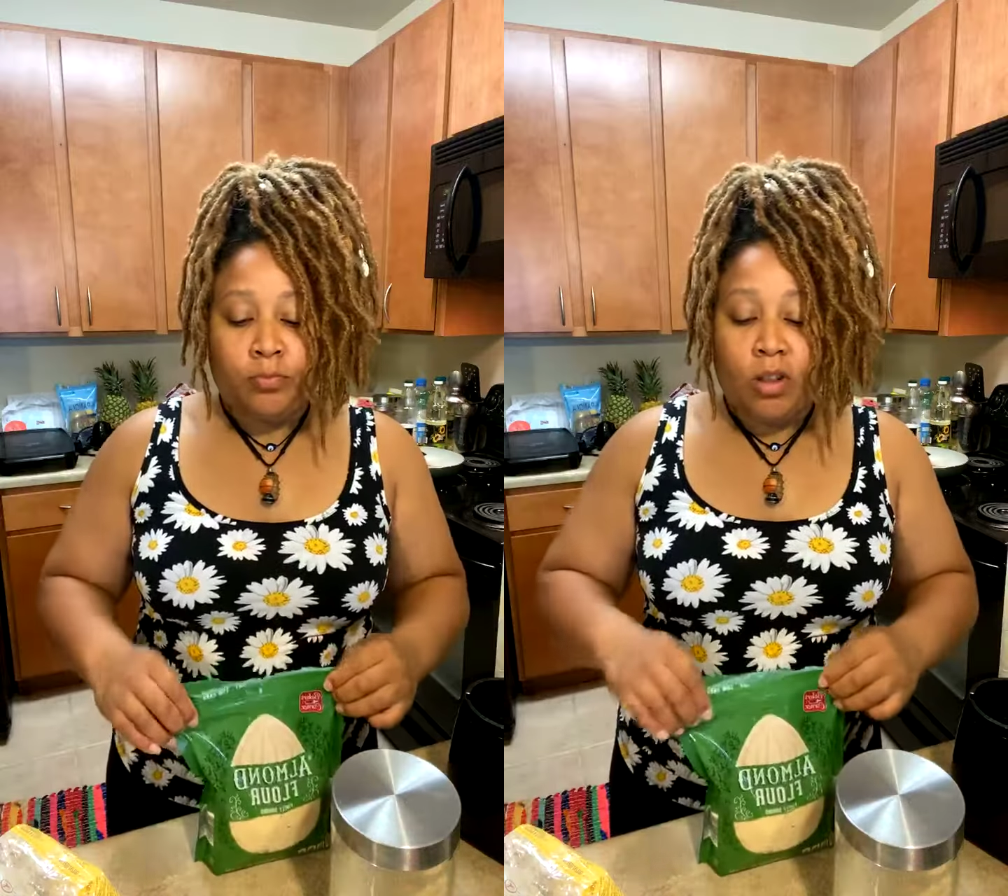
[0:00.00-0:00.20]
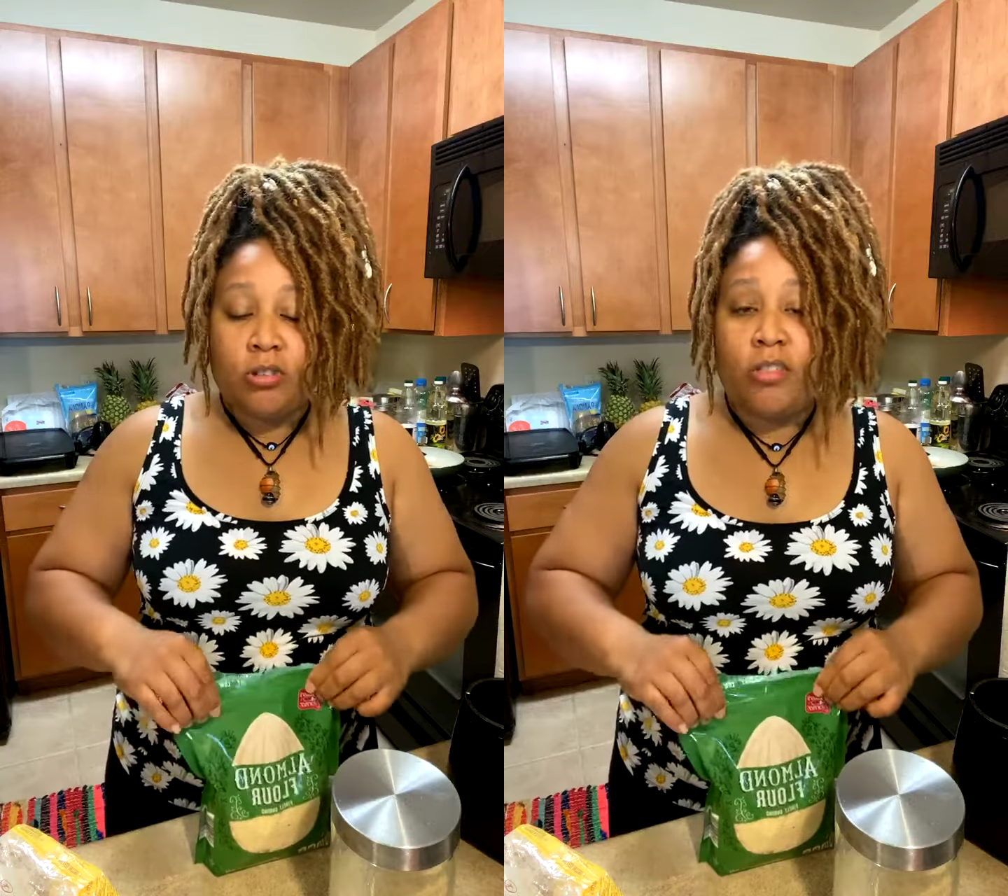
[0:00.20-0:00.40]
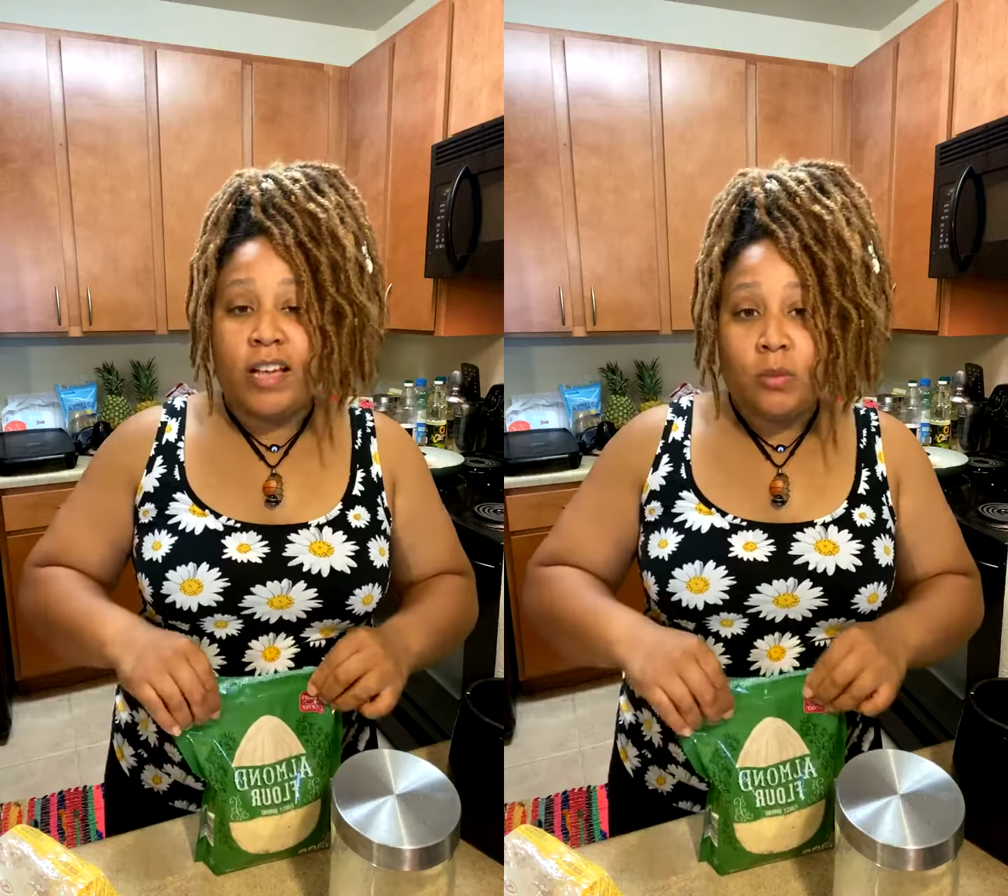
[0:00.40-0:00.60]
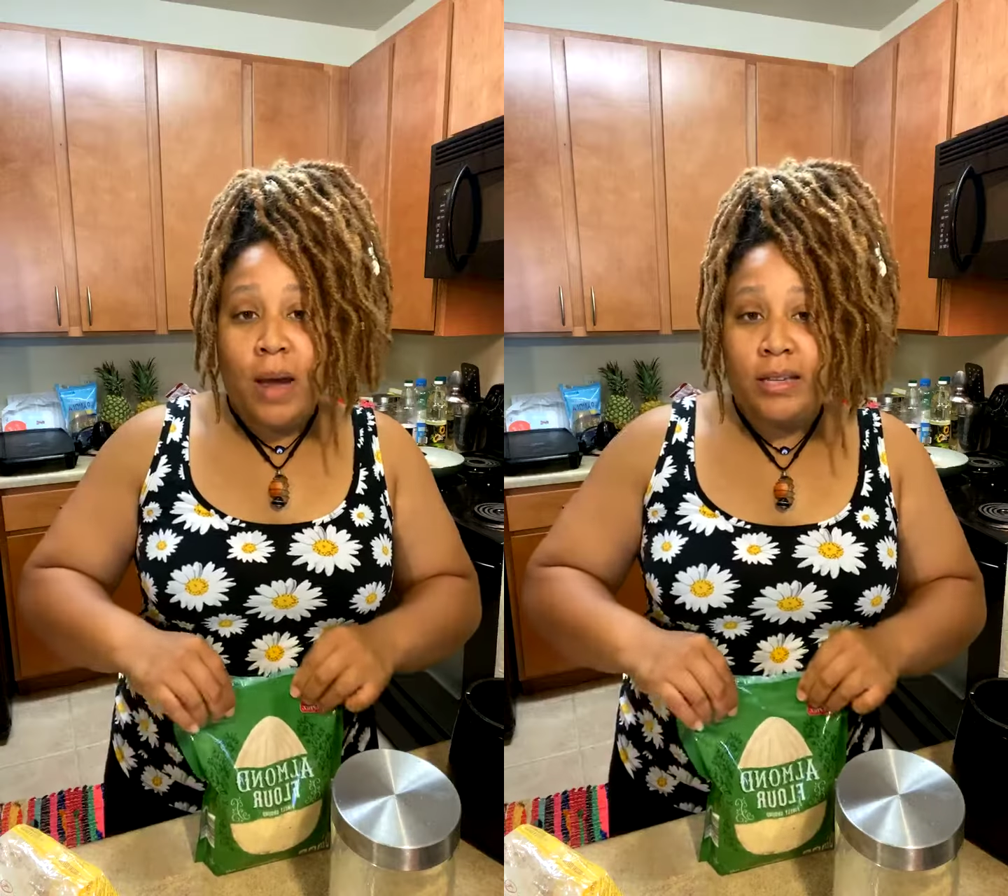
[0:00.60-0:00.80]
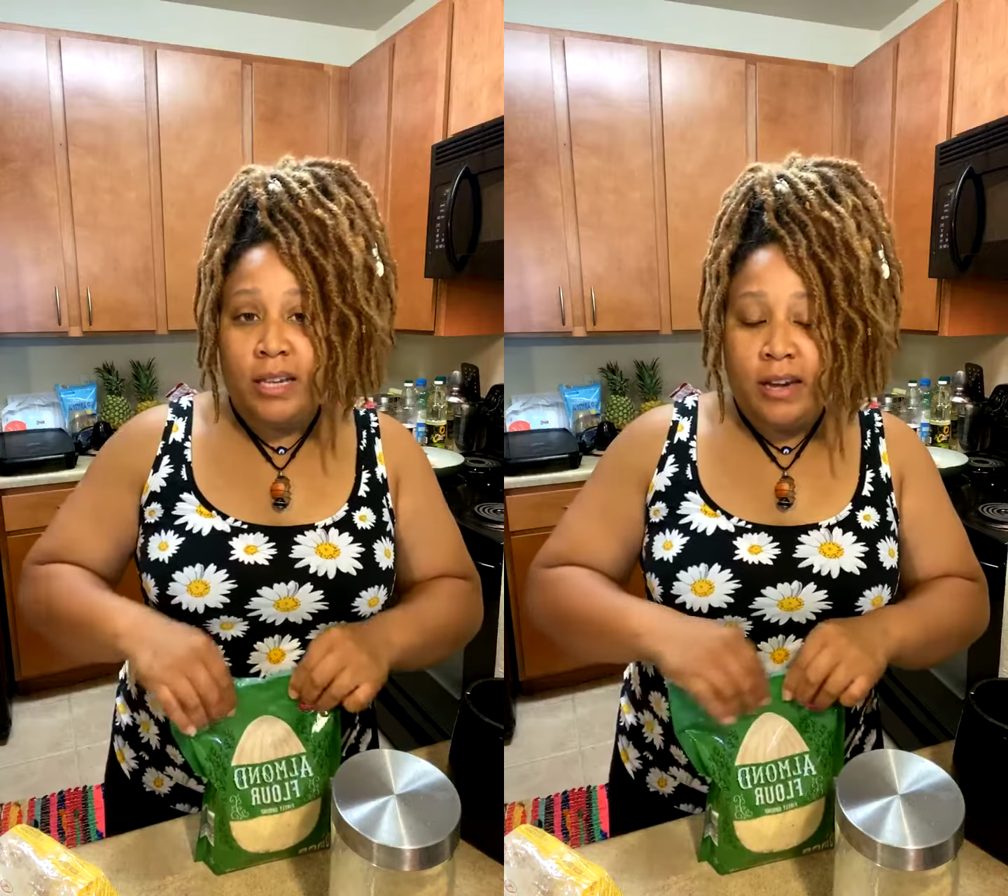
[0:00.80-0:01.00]
So that's why
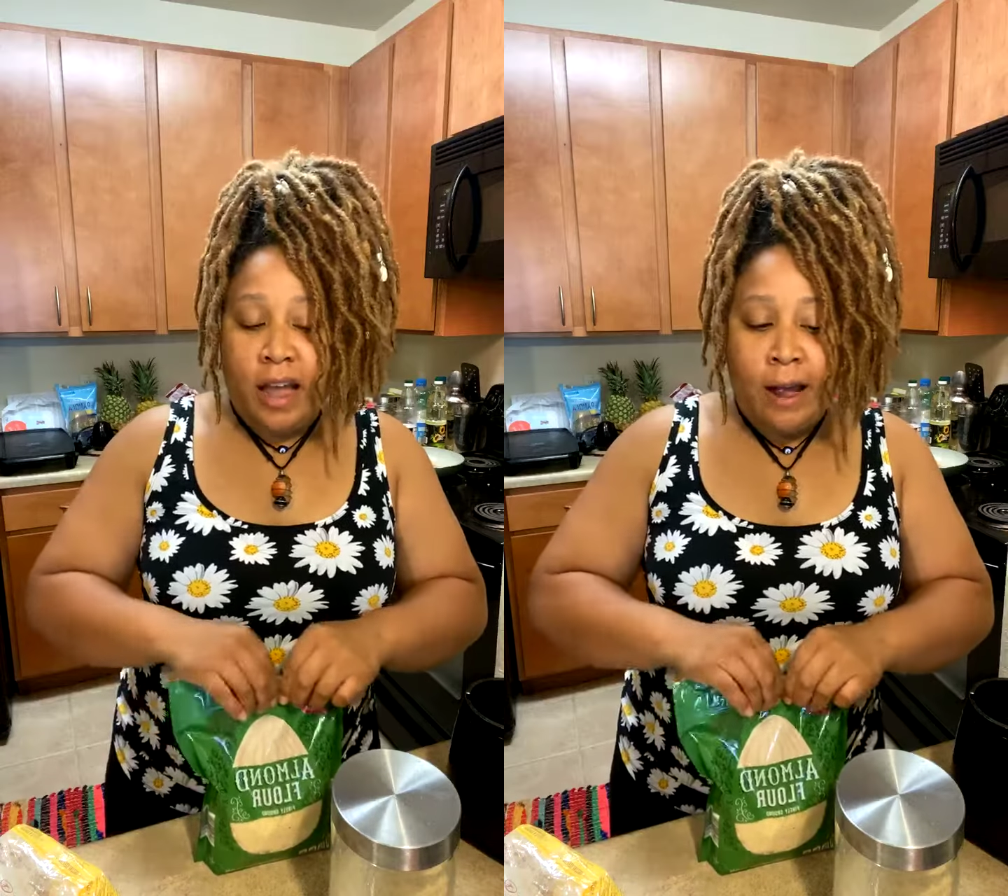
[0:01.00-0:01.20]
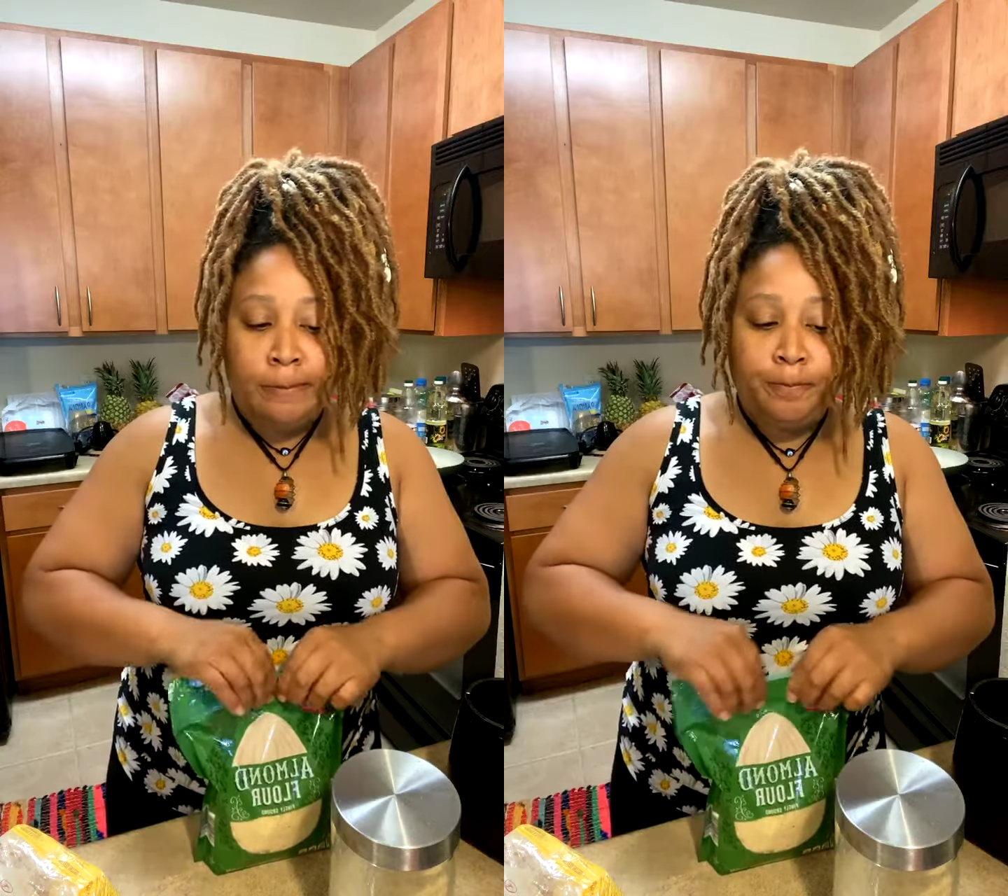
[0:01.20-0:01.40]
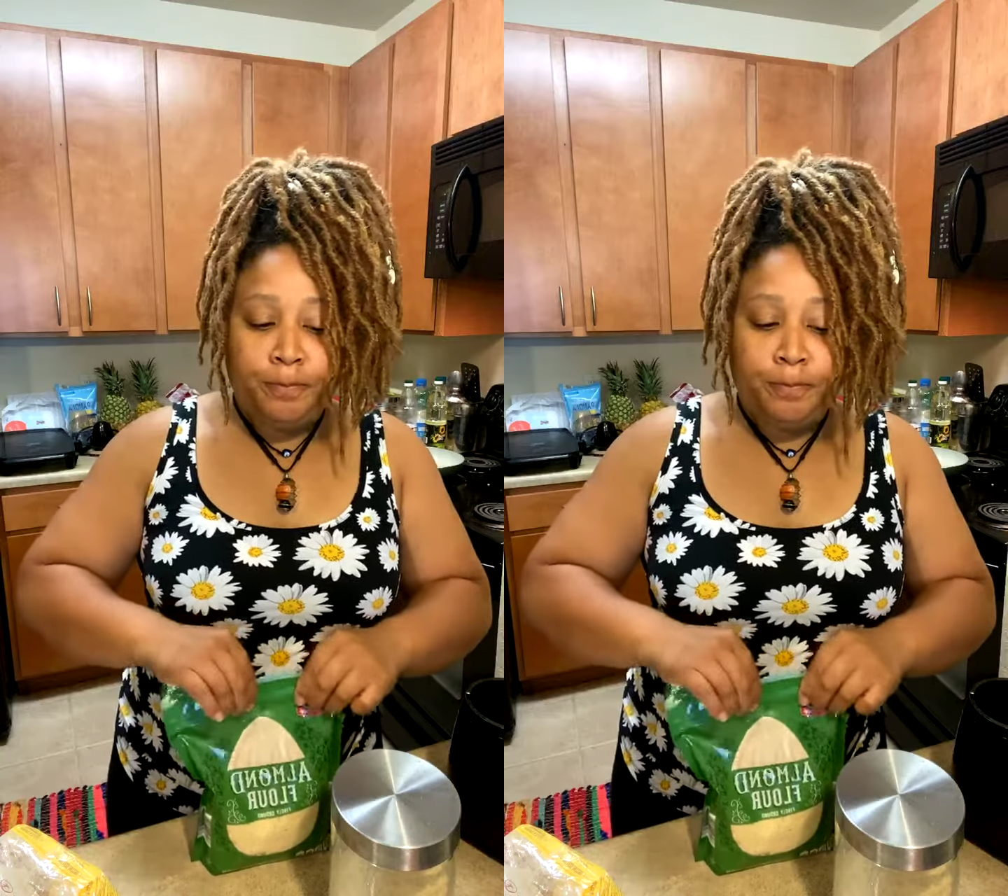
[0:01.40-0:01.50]
I did not